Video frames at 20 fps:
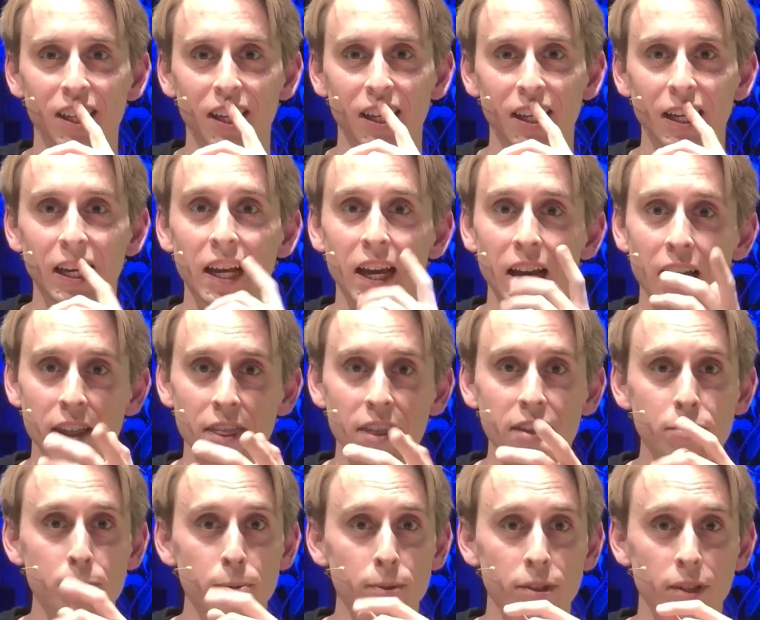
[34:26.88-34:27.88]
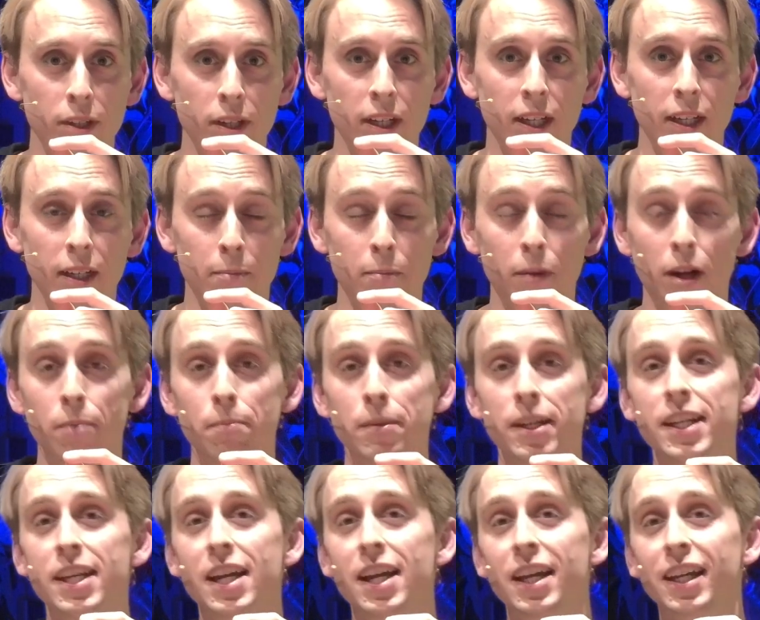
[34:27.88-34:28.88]
Uh, this was uh, in
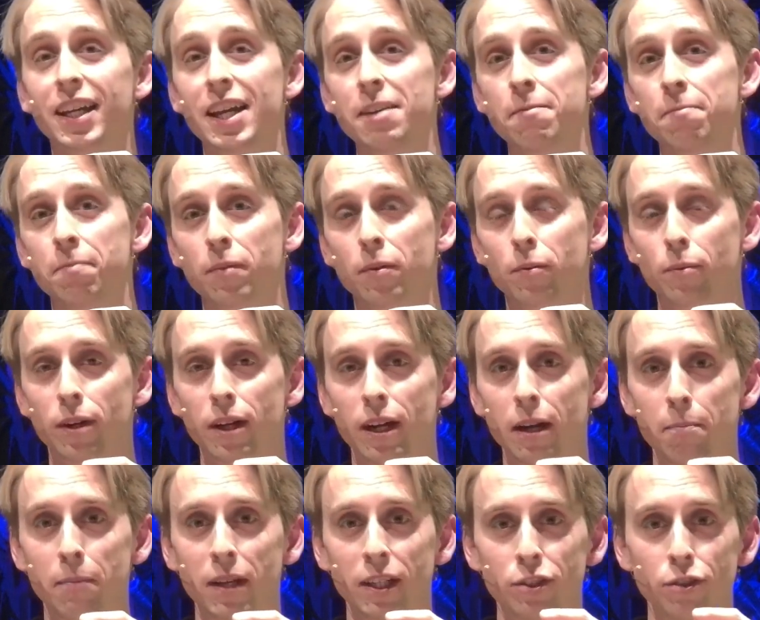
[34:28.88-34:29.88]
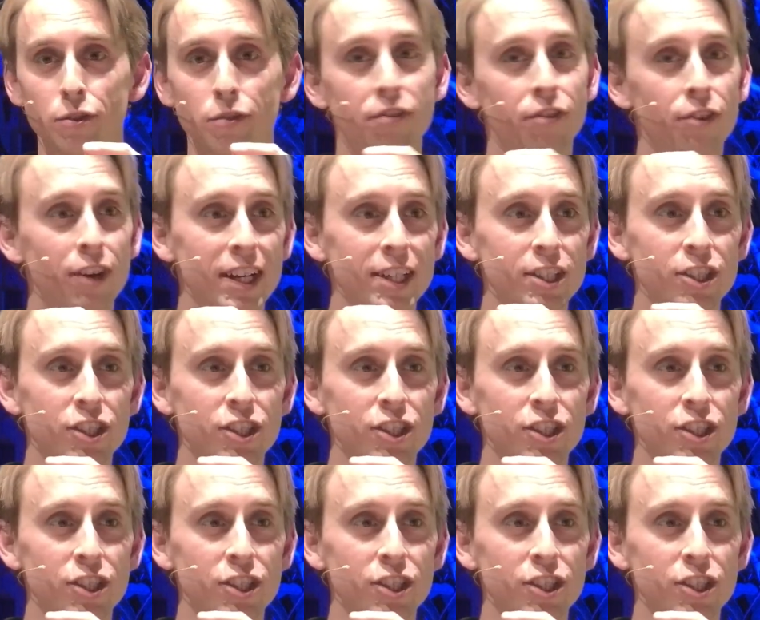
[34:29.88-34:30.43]
Armenia again, where I met two French